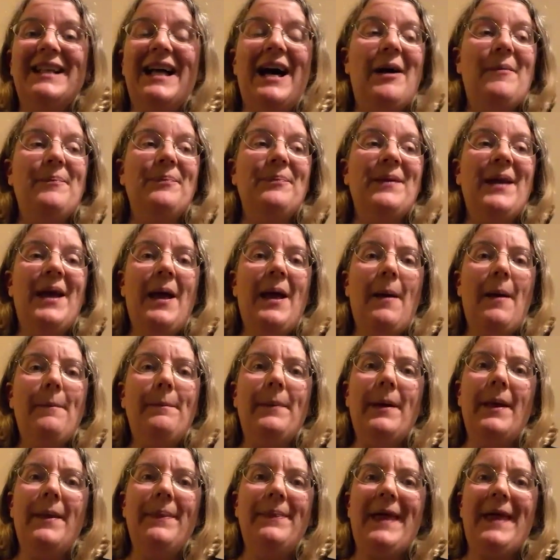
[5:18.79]

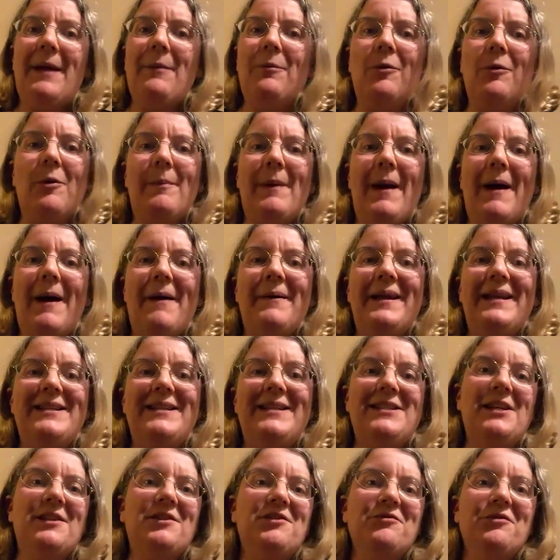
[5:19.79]
but they were about
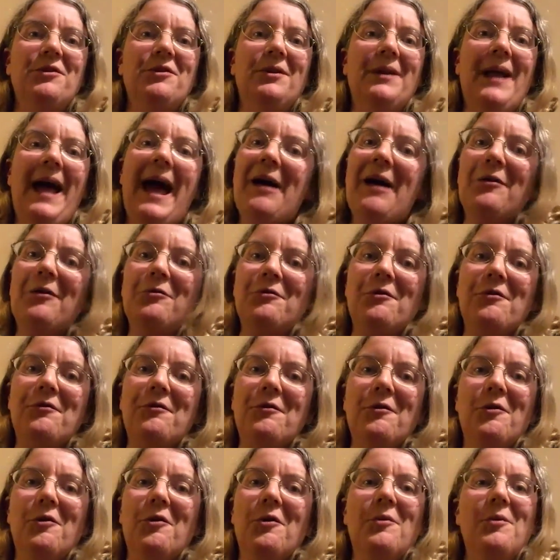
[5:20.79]
industrial health
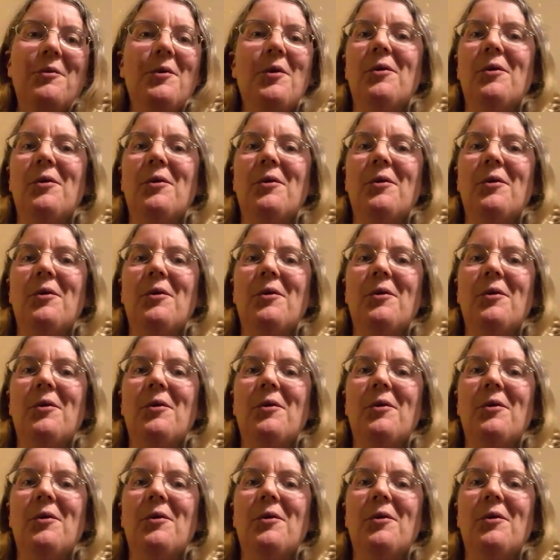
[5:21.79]
reform,